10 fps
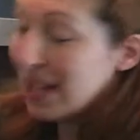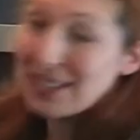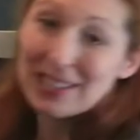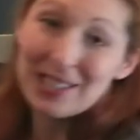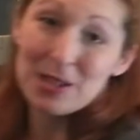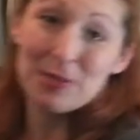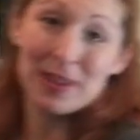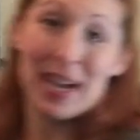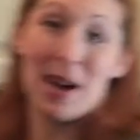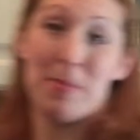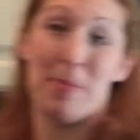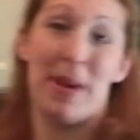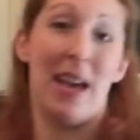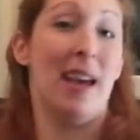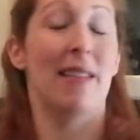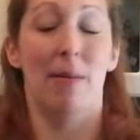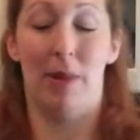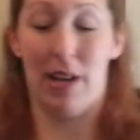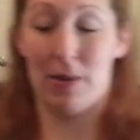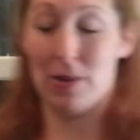actually souffle up a bit, and then when
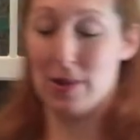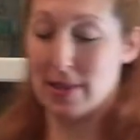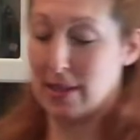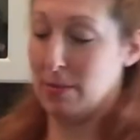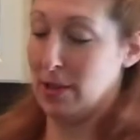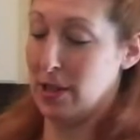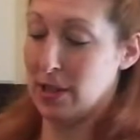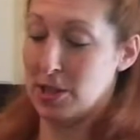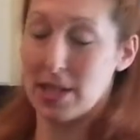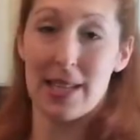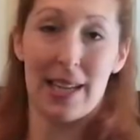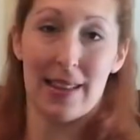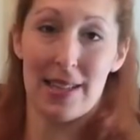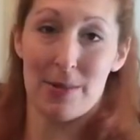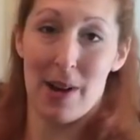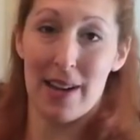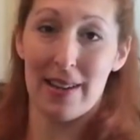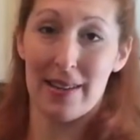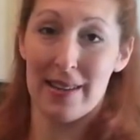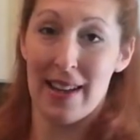it cools, it will look just like this one.
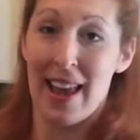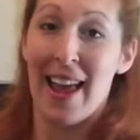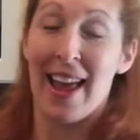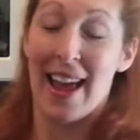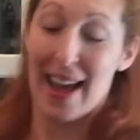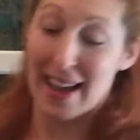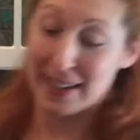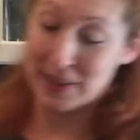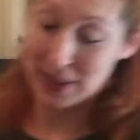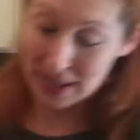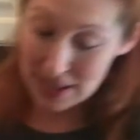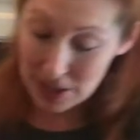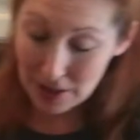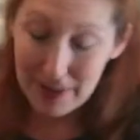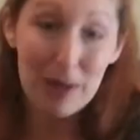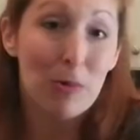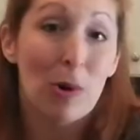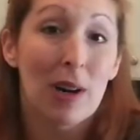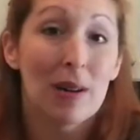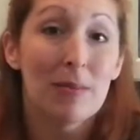And you can serve it
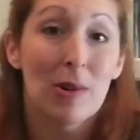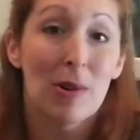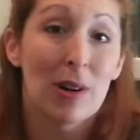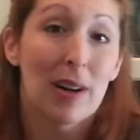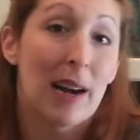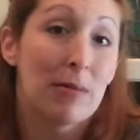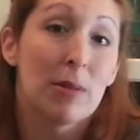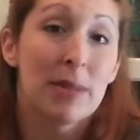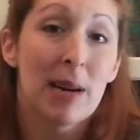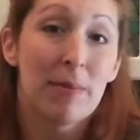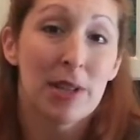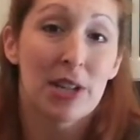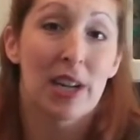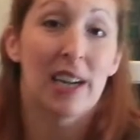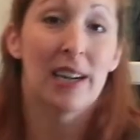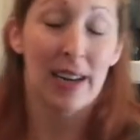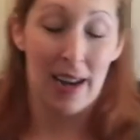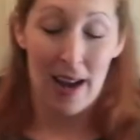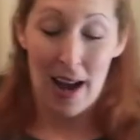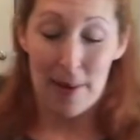warm or at room temperature.
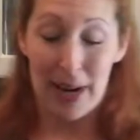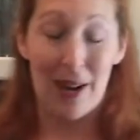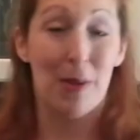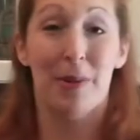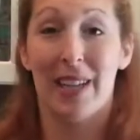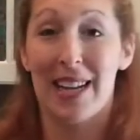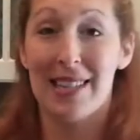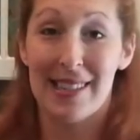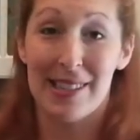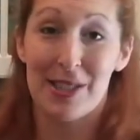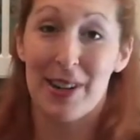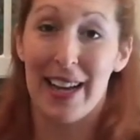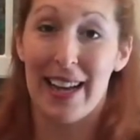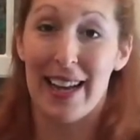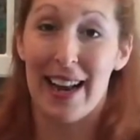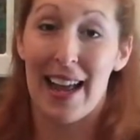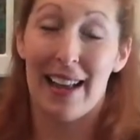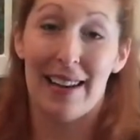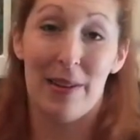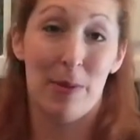Um, and I hope your guests enjoy it,
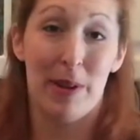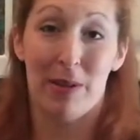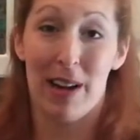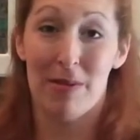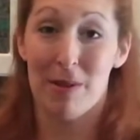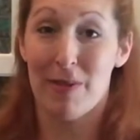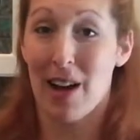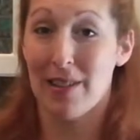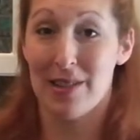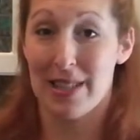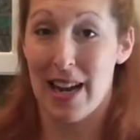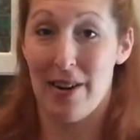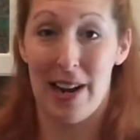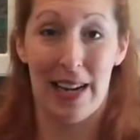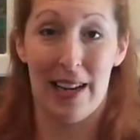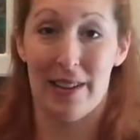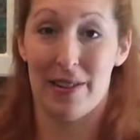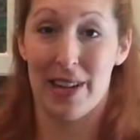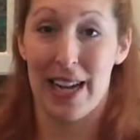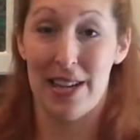and it would be great for Father's Day or any other
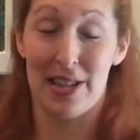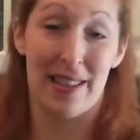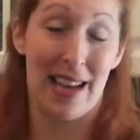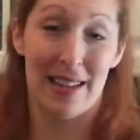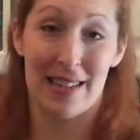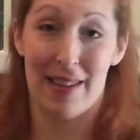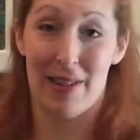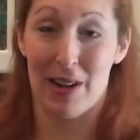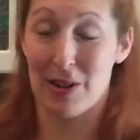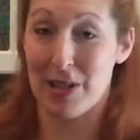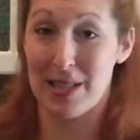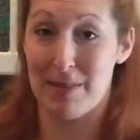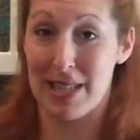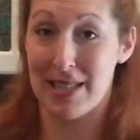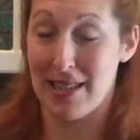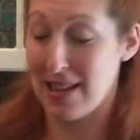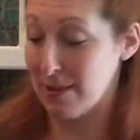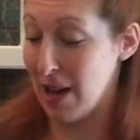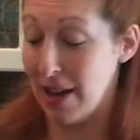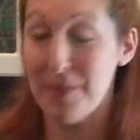occasion, Thanksgiving or Christmas as
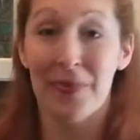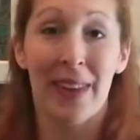well.